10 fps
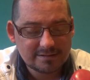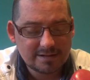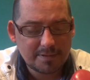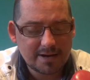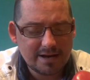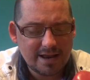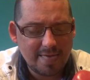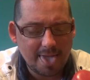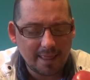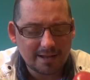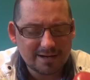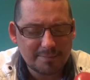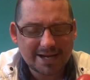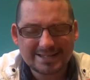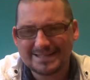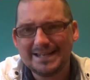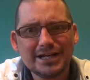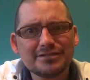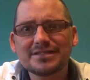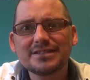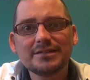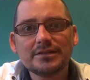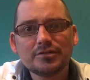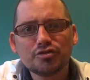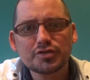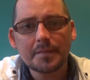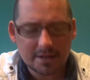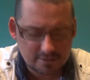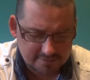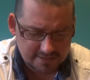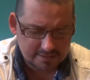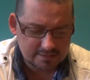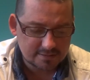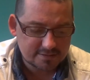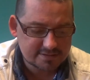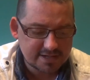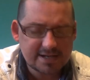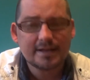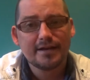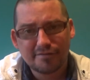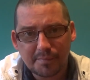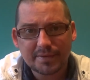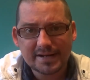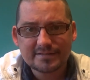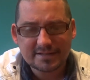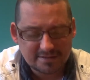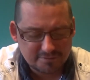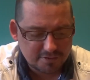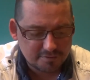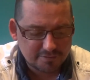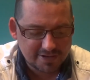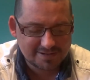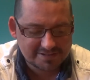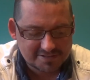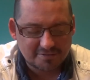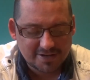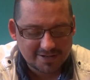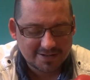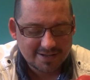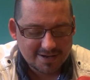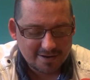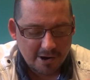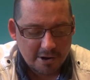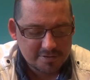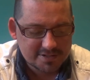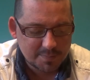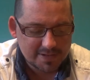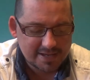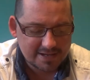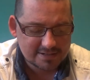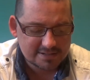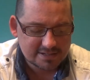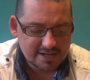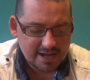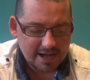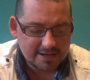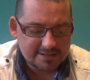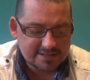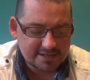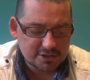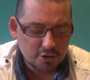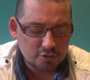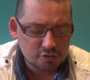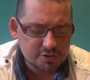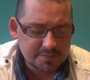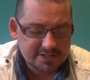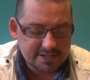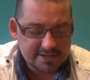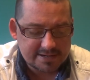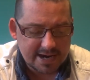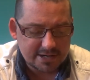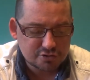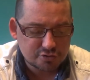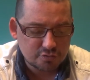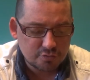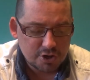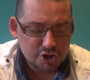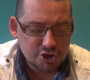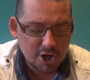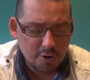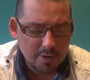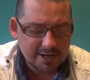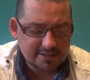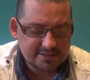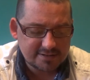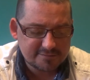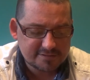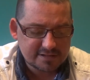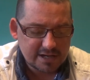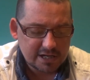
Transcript: Labacilius or something like that. Like I say, if I pronounce it wrong, I'm really sorry. I only speak English. And it says 100% natural, no additives.